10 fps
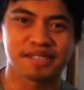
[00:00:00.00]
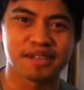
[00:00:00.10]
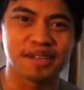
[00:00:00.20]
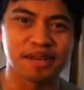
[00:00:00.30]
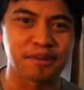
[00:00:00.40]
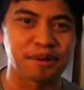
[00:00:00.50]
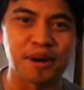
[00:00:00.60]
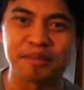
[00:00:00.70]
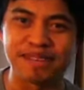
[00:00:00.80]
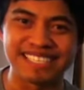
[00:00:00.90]
it will
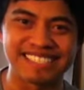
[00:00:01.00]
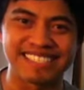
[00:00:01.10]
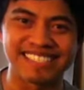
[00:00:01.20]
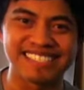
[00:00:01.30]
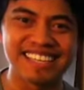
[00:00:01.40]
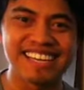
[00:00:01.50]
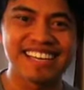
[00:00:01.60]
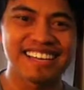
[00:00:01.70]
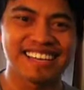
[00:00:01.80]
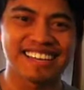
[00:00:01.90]
all make sense.
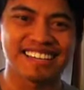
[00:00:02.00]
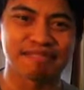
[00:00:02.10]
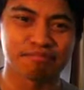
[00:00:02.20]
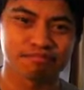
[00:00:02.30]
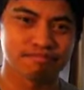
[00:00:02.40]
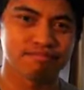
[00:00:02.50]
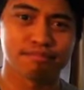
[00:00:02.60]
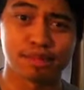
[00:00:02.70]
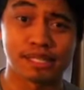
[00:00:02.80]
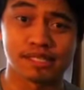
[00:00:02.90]
Um,
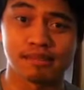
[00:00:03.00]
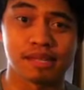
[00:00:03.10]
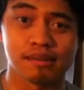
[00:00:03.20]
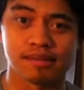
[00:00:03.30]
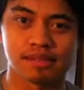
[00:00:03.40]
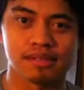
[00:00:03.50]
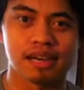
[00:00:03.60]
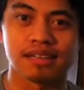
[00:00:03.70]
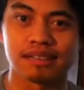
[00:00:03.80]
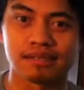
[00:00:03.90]
because sometimes
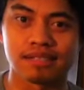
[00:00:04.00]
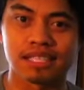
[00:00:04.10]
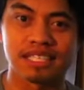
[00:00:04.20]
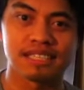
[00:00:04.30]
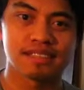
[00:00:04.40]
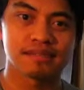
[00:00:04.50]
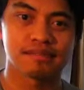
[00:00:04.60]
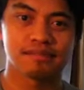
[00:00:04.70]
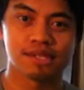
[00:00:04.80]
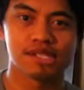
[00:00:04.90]
I don't,
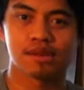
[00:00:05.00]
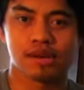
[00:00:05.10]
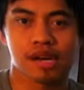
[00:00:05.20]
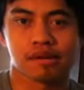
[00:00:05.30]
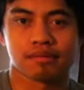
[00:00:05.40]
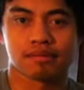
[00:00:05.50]
which is okay.